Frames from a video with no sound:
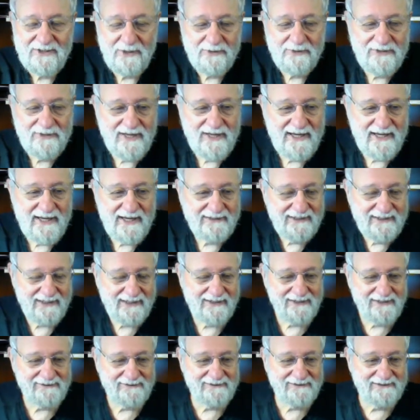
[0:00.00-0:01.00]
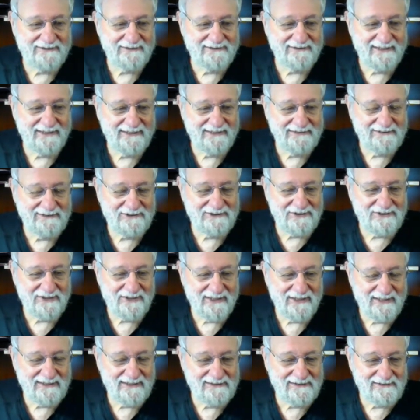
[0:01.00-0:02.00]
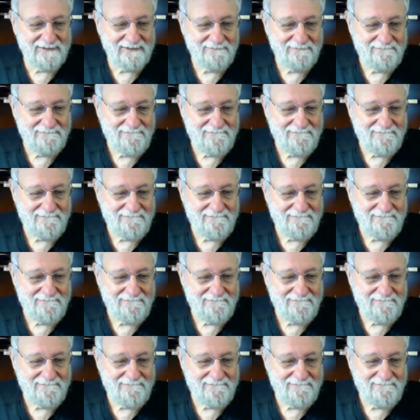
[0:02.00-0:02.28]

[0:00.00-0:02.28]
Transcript: So yeah, technology changes things.